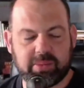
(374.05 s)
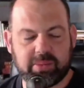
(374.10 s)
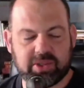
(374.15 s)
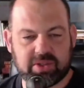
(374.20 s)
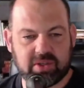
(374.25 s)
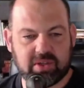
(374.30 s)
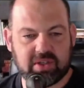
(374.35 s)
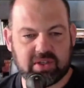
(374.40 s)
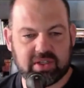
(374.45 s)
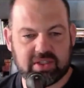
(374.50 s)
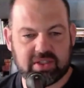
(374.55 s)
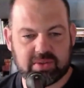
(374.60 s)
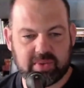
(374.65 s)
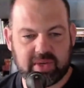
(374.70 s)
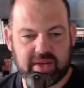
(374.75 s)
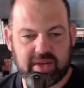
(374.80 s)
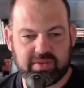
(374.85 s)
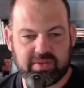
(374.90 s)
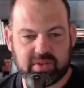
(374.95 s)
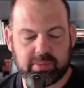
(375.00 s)
what
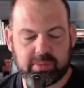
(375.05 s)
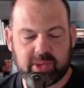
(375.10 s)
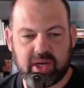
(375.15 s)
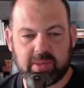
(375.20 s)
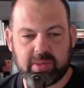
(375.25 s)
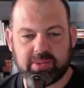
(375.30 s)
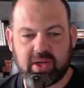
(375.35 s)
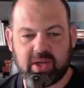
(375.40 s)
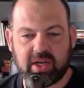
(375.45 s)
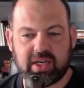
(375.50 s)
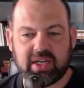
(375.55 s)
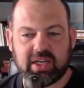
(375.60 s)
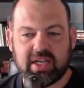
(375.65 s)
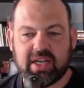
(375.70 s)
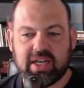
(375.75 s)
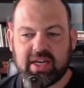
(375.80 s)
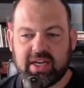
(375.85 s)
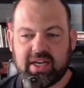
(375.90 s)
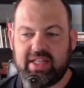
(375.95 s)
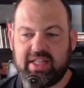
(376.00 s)
opportunities do we have on the
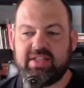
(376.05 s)
pipeline.